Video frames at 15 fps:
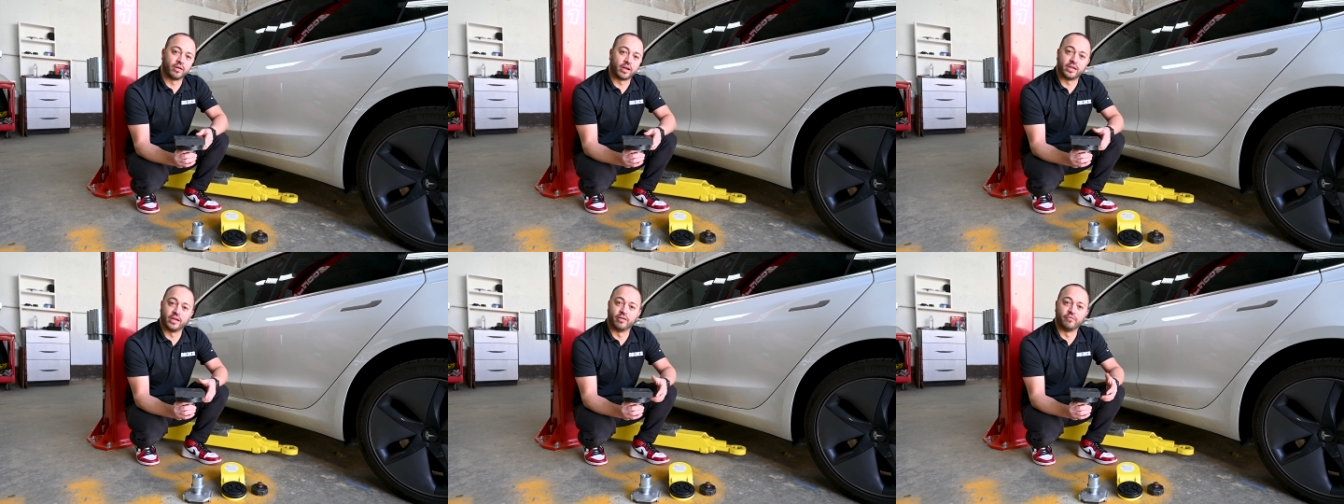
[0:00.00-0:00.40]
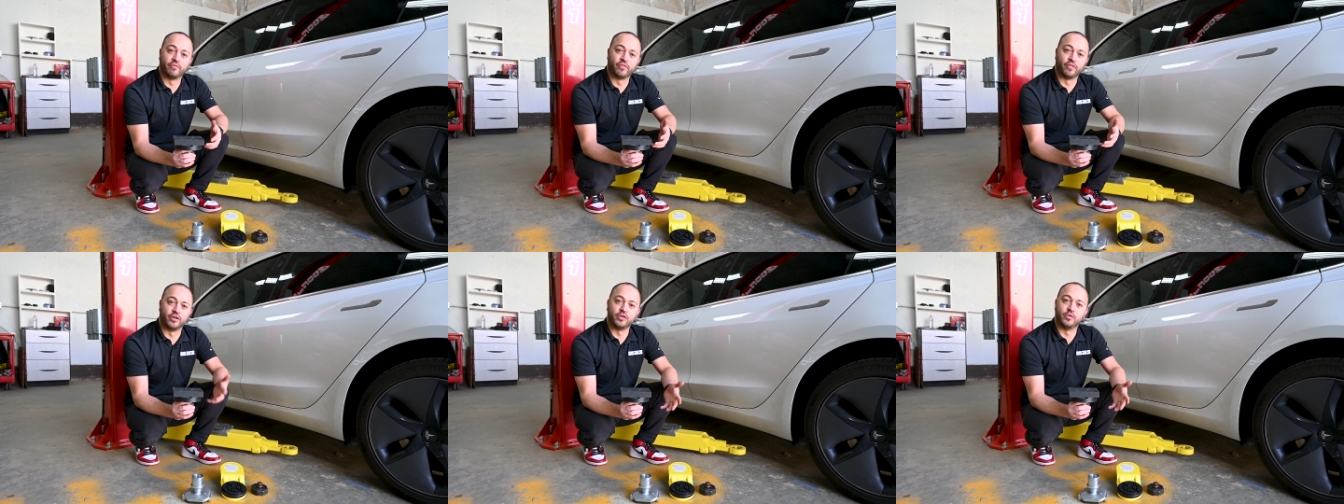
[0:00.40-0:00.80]
Again,
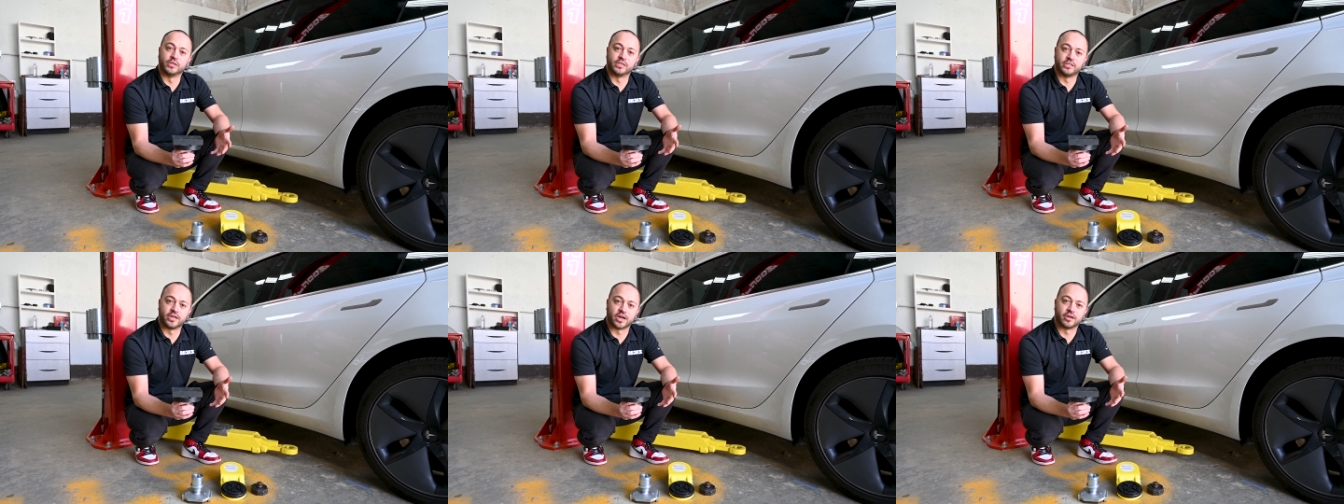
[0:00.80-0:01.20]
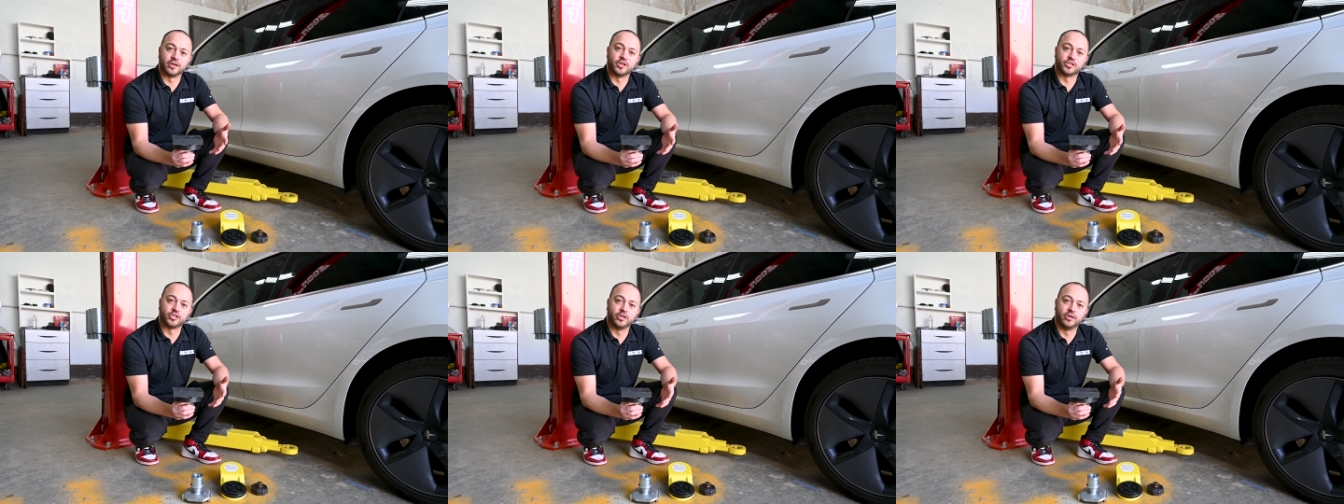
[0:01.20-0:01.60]
for you as the
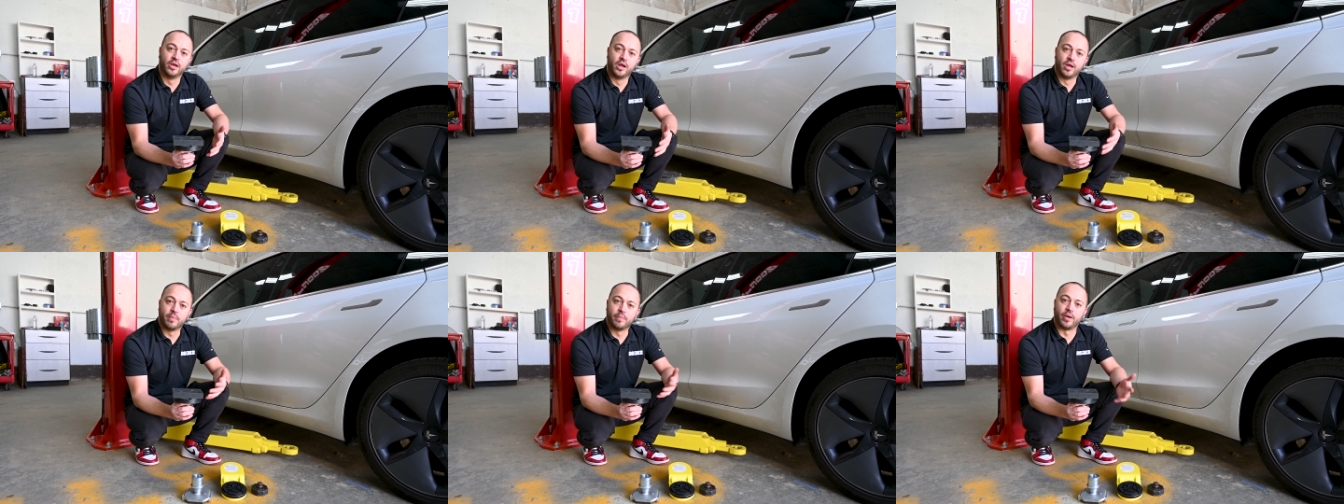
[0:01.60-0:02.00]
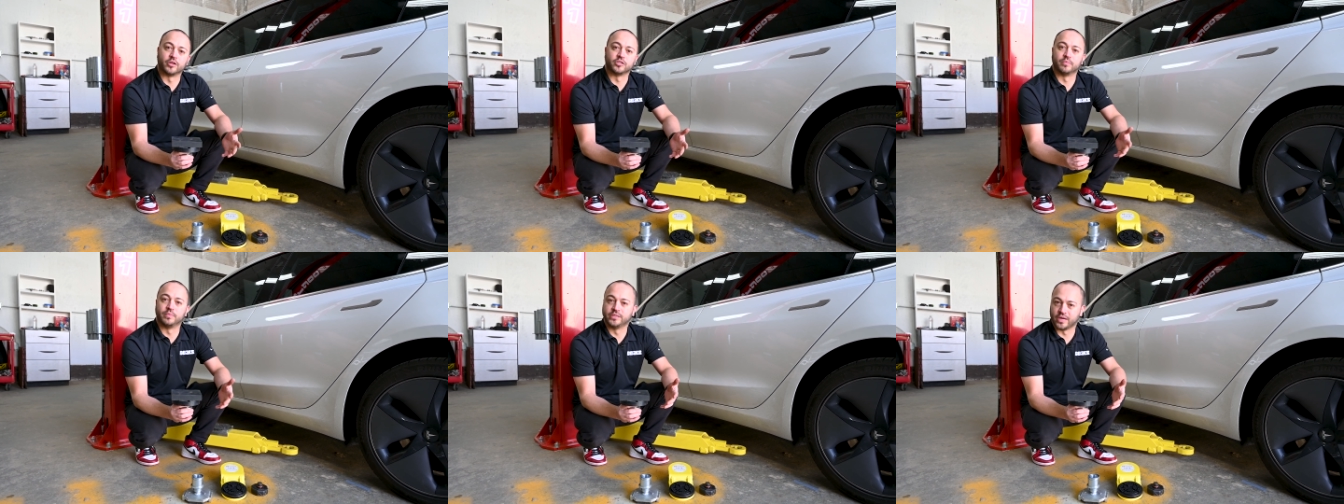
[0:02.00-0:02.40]
technician, but
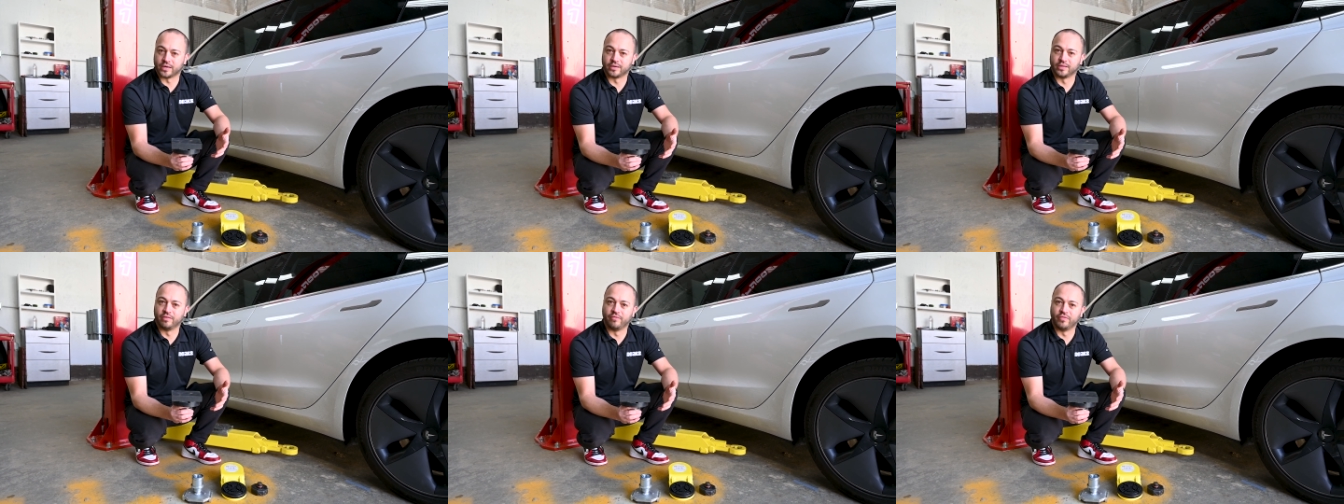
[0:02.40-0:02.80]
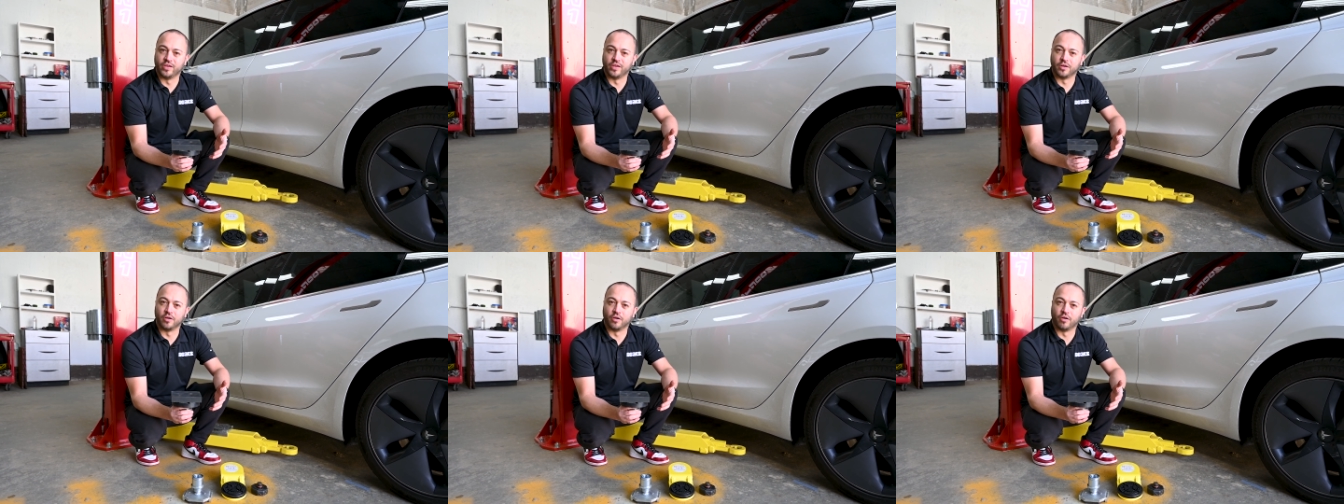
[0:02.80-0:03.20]
also protecting the
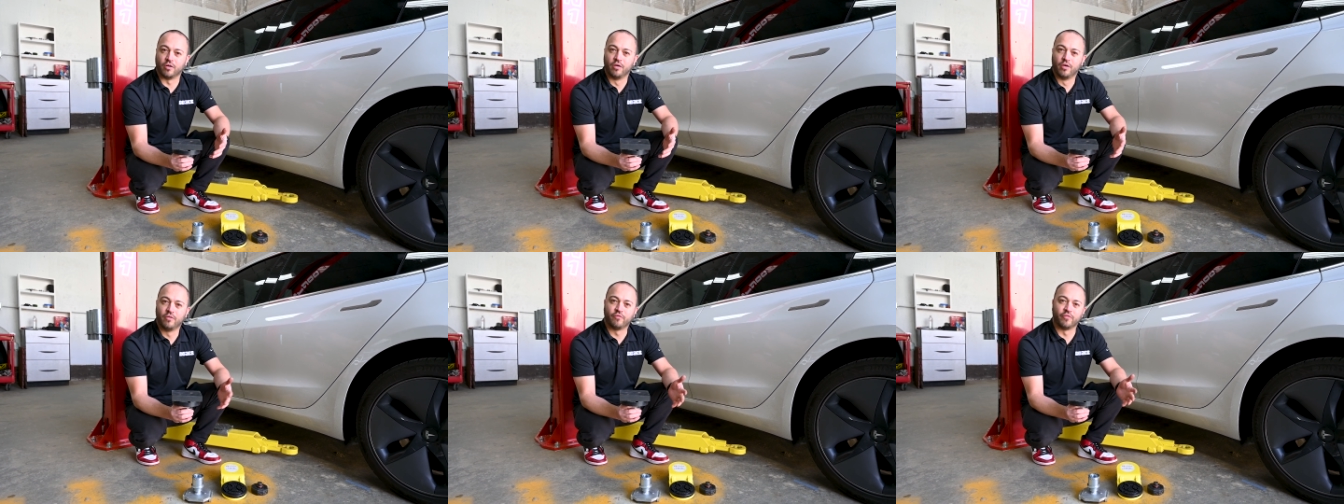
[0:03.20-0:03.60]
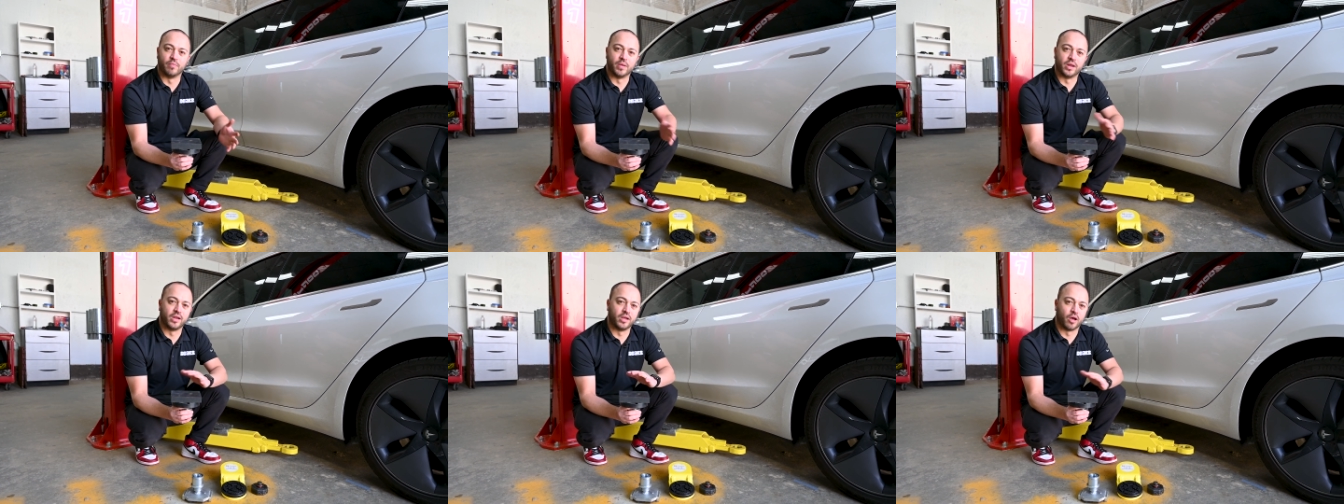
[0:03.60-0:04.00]
vehicle
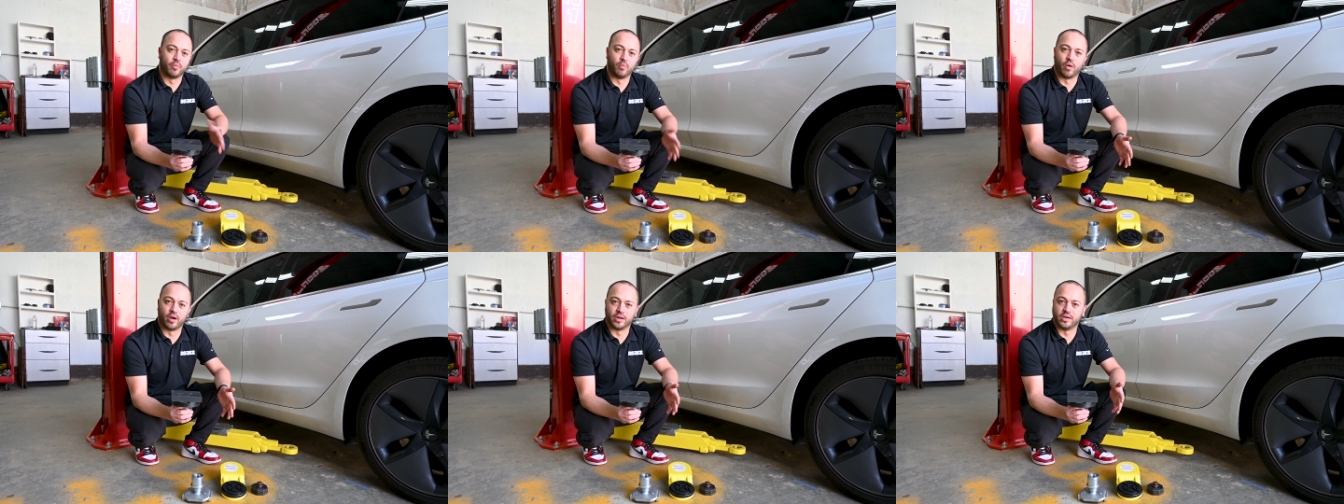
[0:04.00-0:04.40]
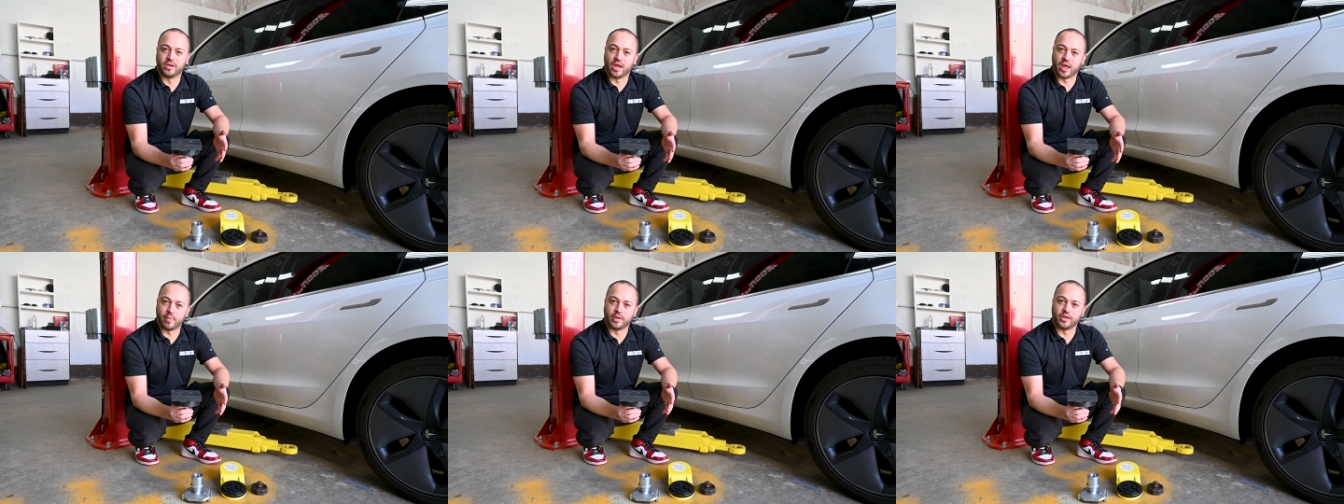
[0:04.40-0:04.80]
from any unwanted
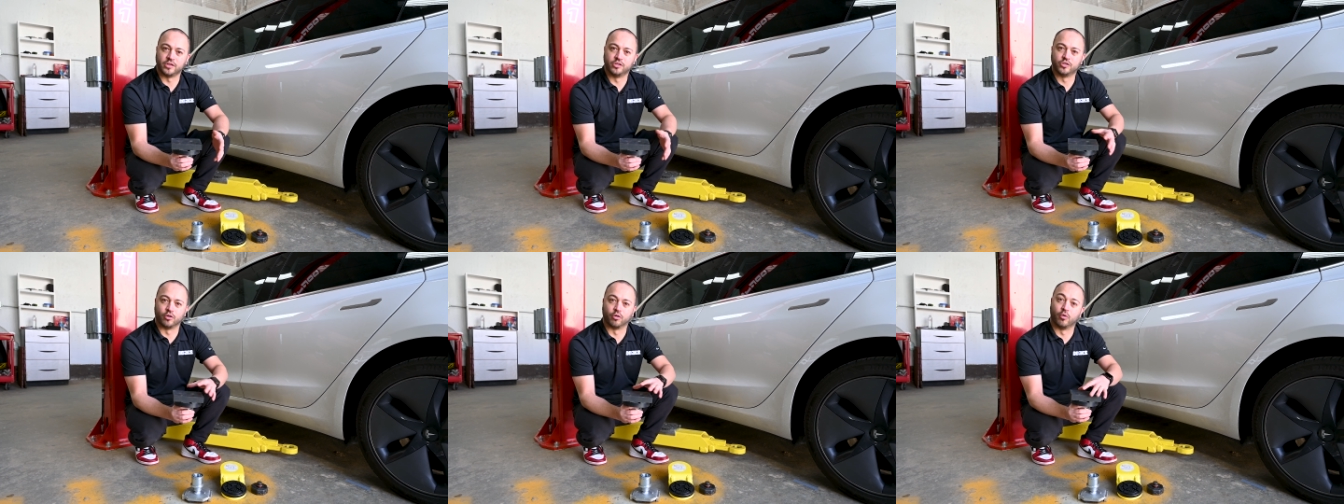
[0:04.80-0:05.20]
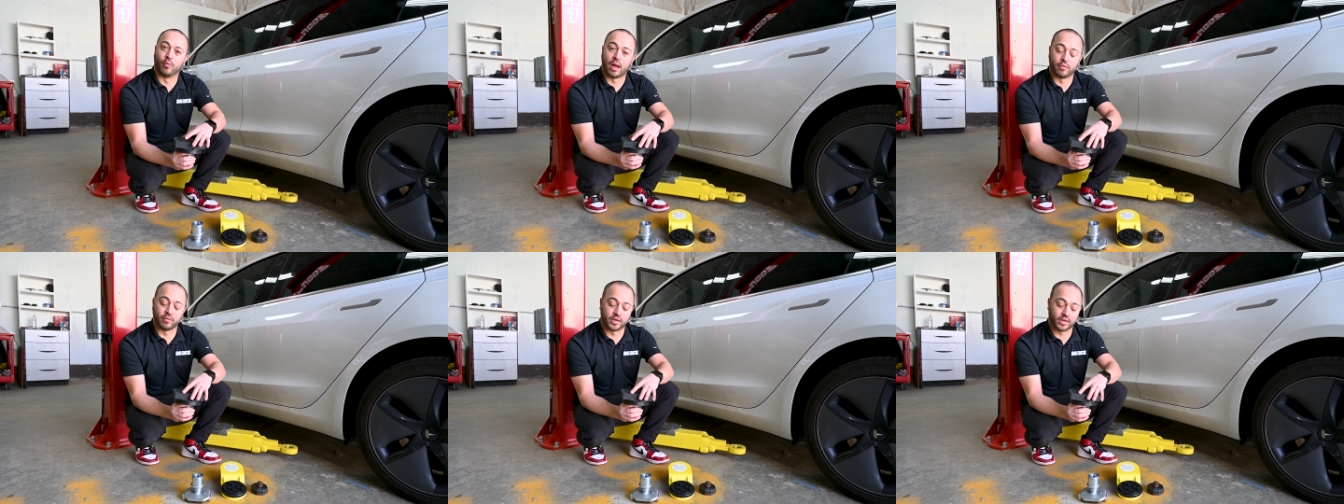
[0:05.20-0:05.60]
damage or
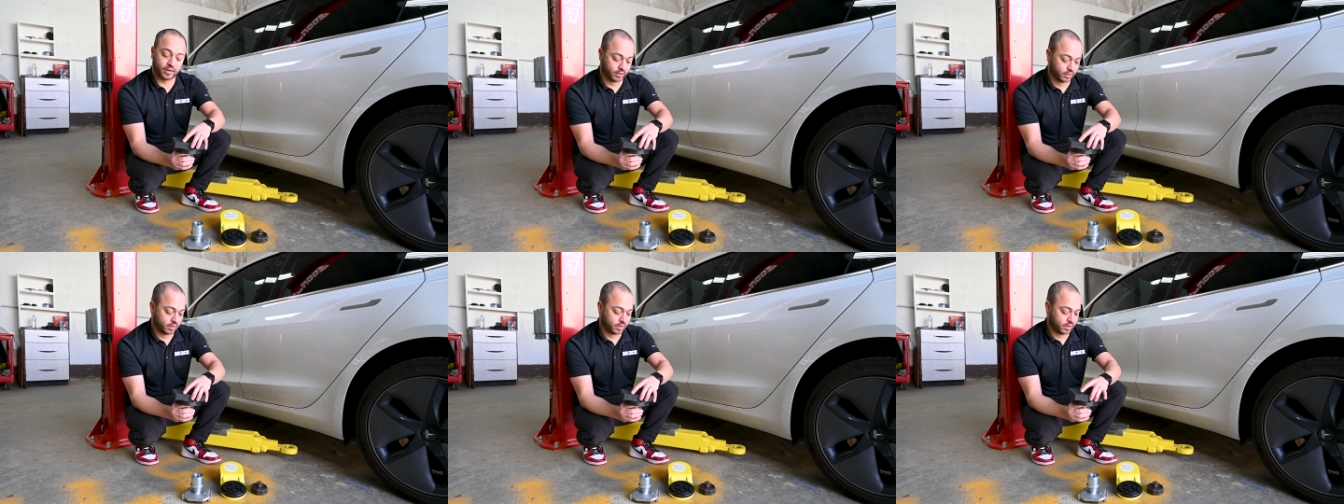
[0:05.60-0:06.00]
grounding.